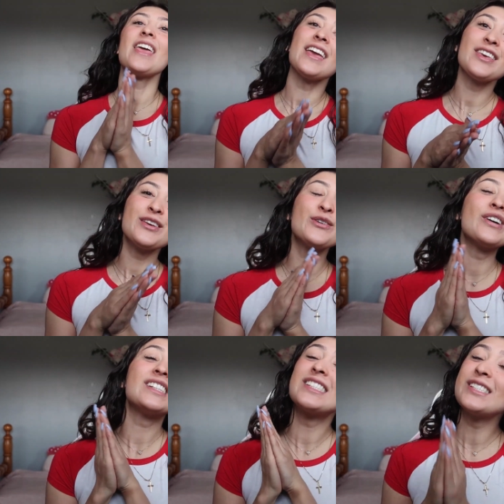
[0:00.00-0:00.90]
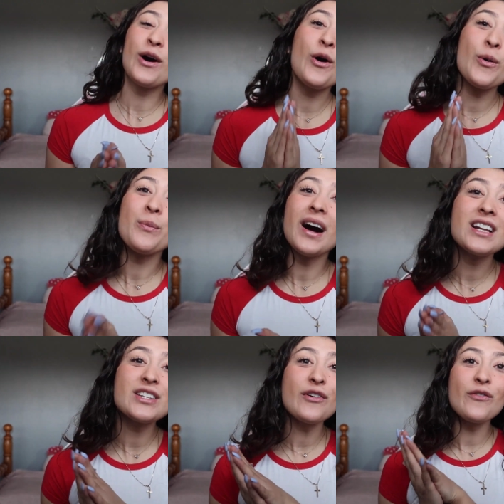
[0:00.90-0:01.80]
thank you so
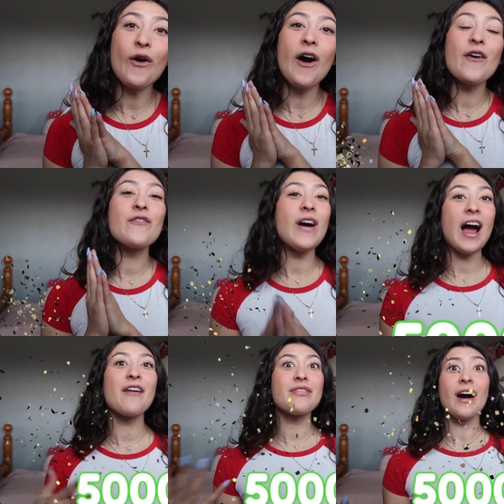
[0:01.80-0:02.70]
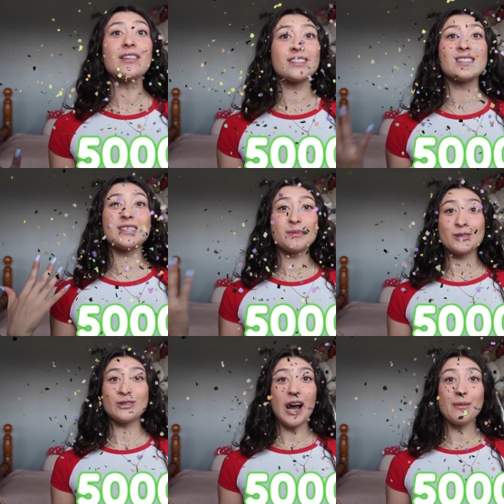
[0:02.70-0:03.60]
much for 5,000
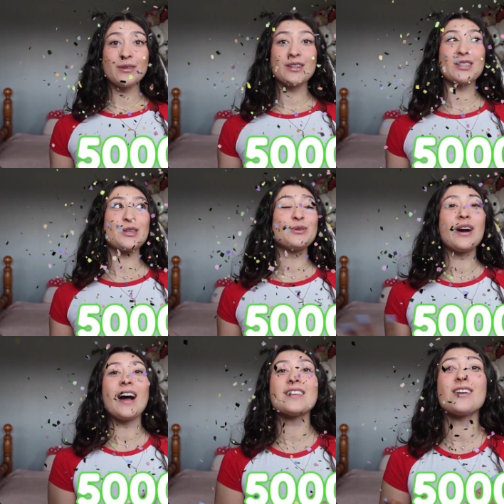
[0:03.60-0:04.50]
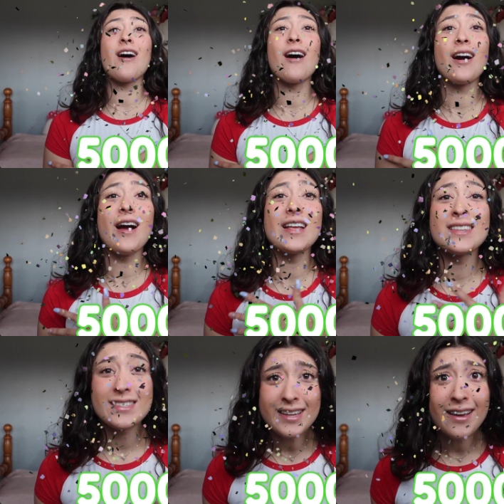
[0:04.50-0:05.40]
subscribers. You guys are
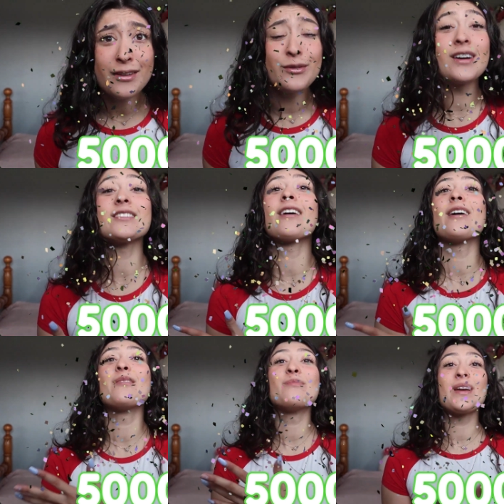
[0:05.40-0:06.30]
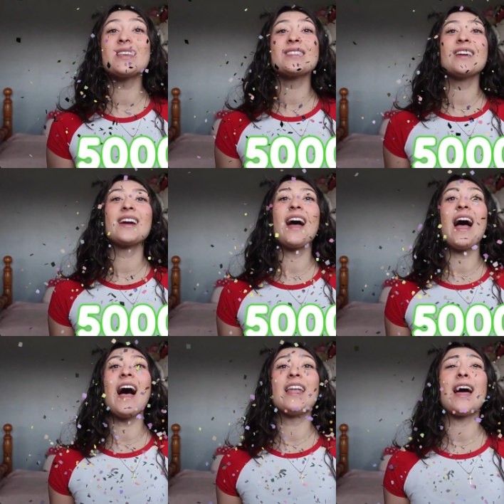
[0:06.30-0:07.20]
insane, you guys are amazing,
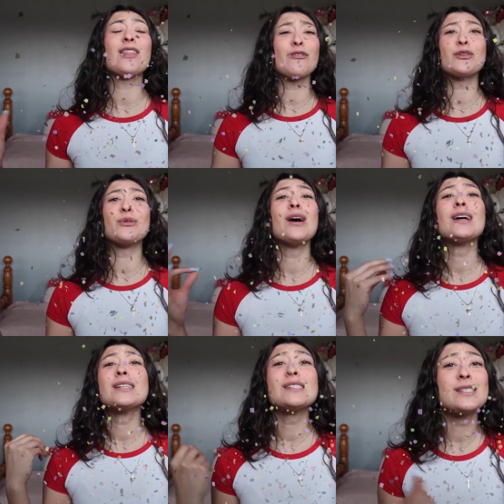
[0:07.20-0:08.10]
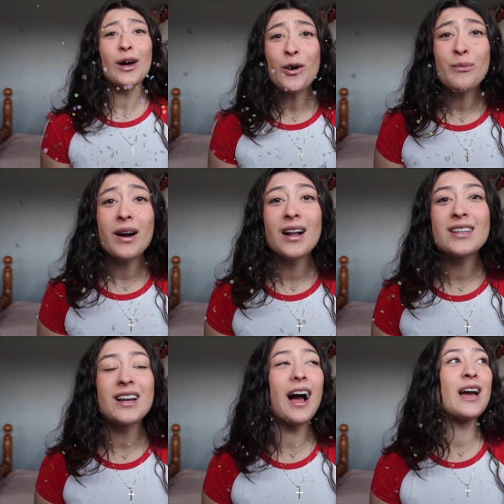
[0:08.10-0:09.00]
and I love you so
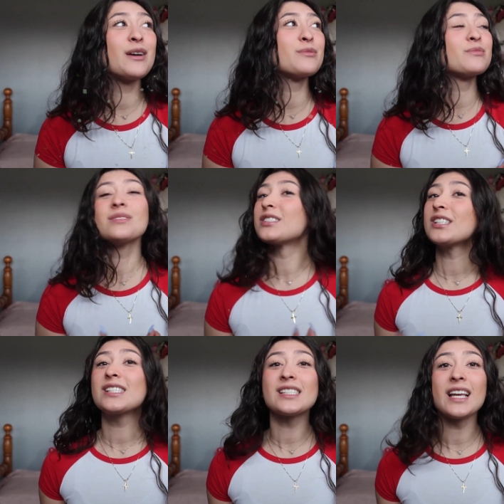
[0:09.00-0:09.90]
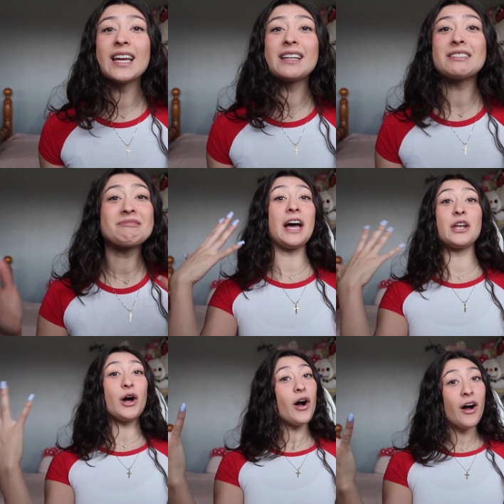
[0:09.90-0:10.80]
much. I am just like
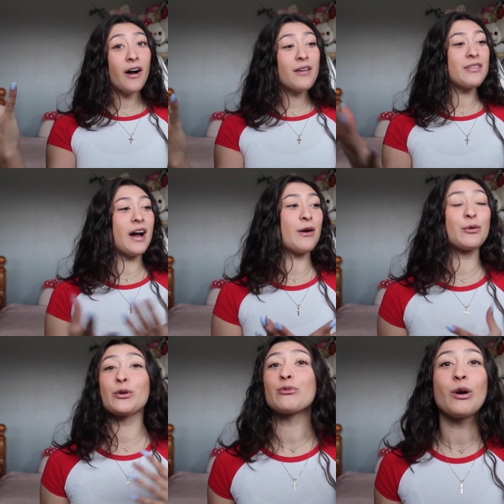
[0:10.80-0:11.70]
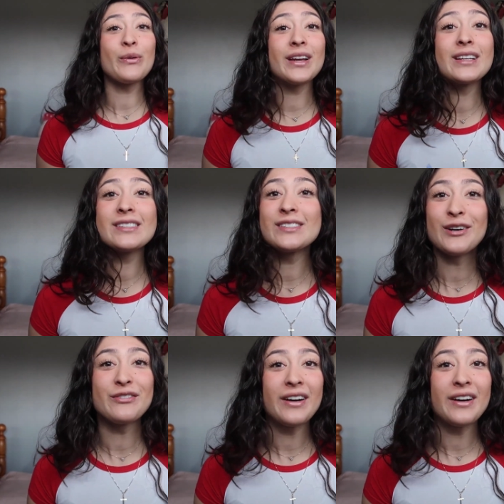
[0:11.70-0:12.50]
at awe that we're growing so